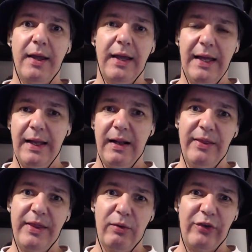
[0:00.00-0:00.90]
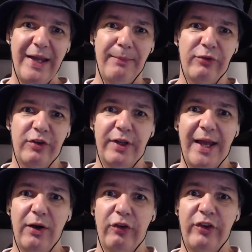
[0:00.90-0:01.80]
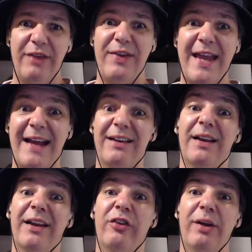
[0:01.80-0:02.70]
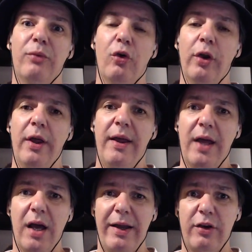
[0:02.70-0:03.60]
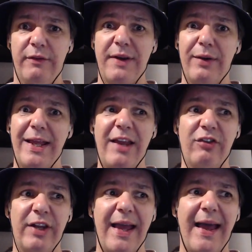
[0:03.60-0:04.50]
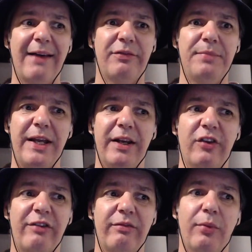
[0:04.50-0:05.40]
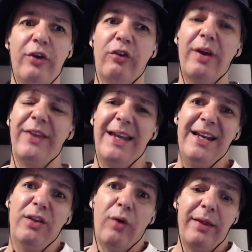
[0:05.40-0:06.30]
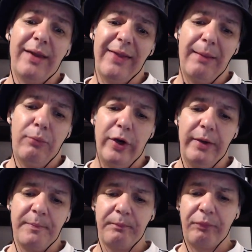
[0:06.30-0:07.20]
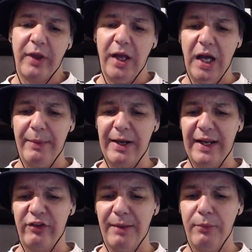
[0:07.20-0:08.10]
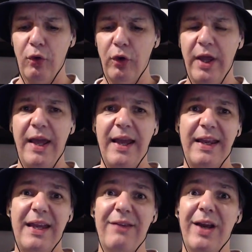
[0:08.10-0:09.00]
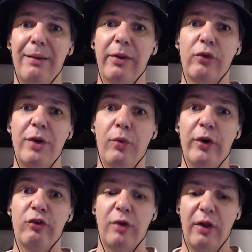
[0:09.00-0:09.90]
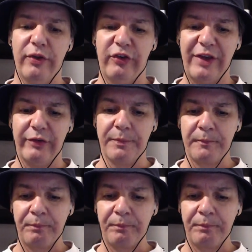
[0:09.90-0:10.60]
There was absolute chaos. If he hadn't collected that ball, it could very easily have been 7 points. So I think he did the right thing at that point, collecting that ball, giving up the 3 points rather than the 7.